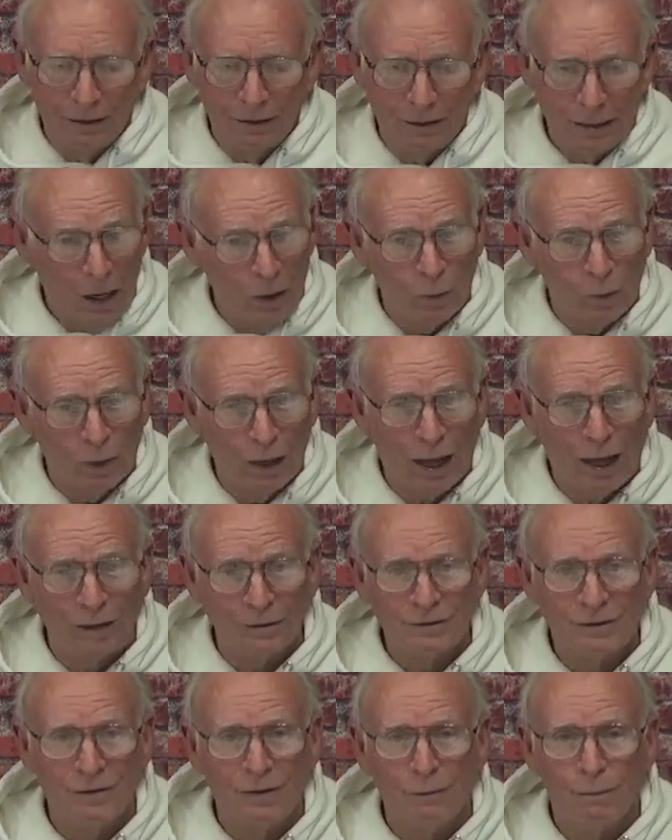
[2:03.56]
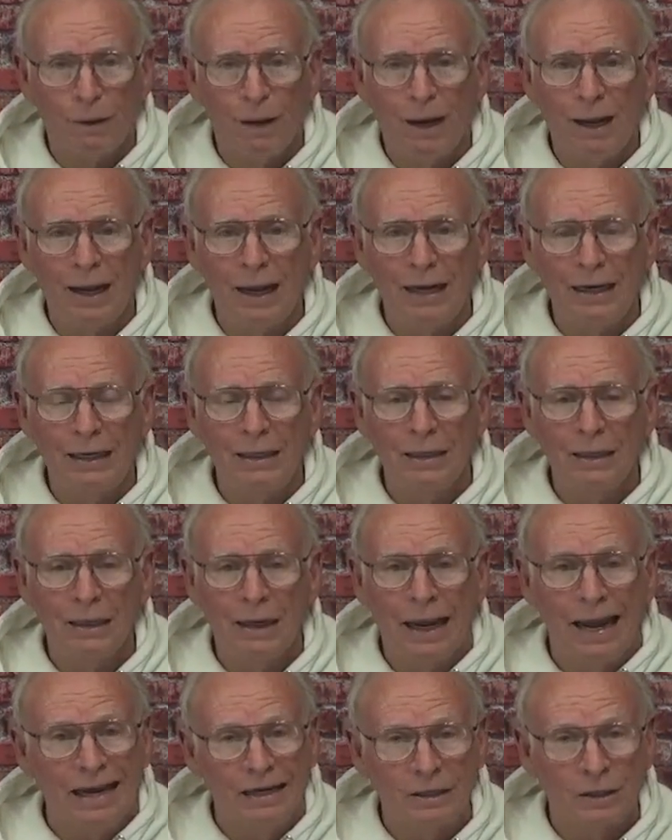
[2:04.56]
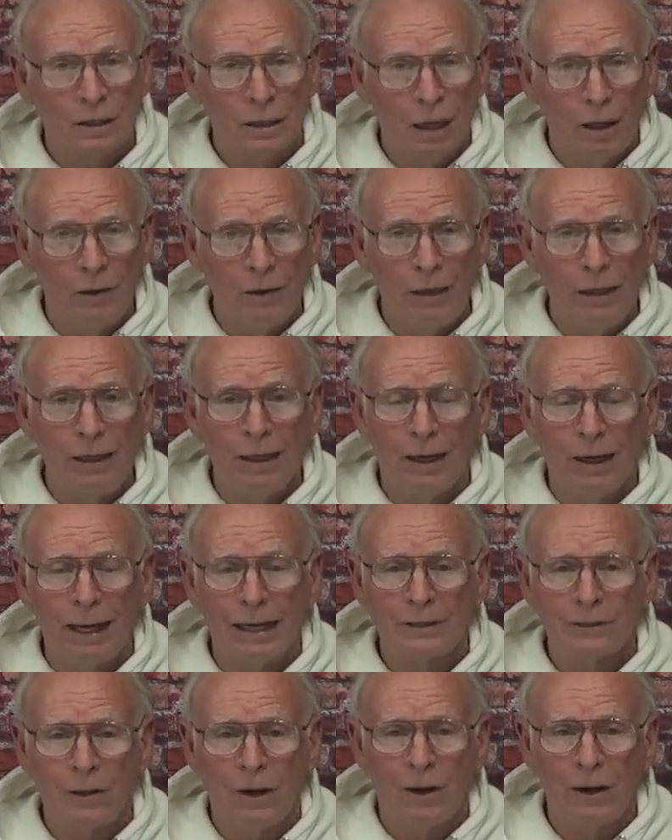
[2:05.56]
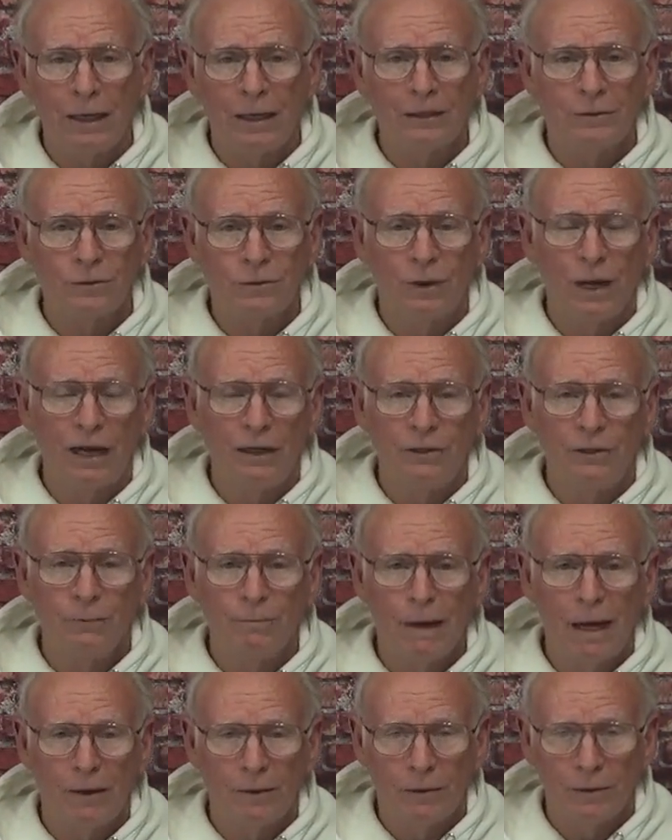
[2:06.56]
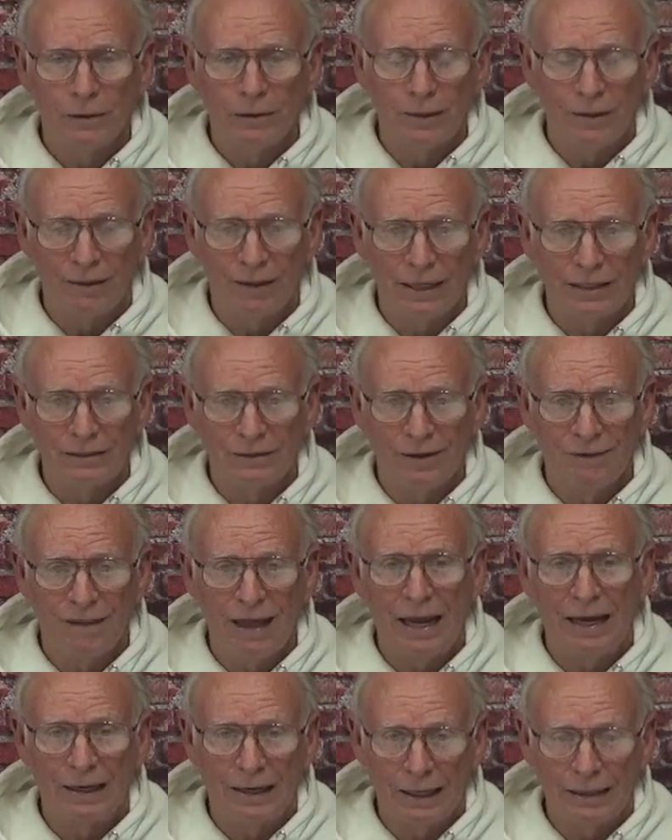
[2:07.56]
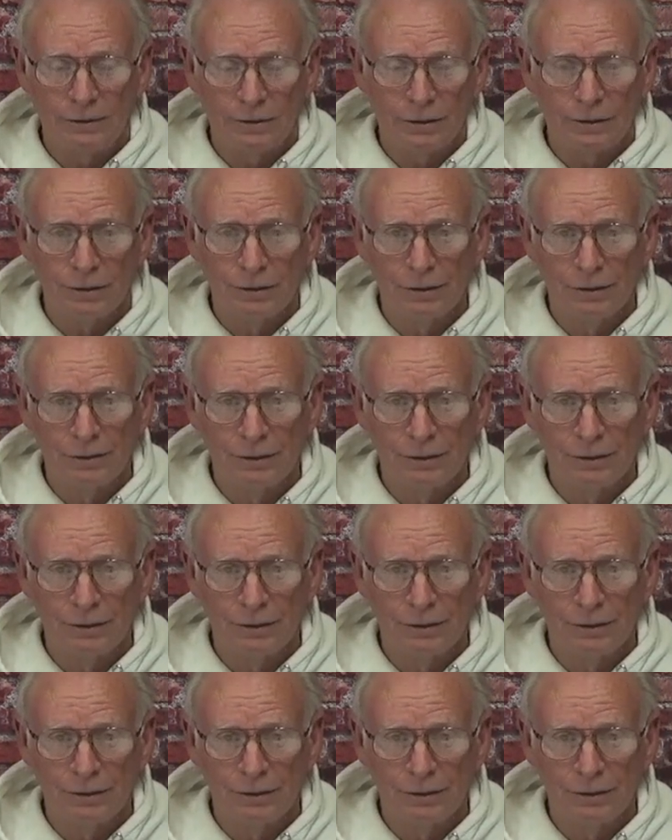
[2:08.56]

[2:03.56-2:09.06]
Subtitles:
Total cost of the plane, excluding electronics and your motor and things of that nature,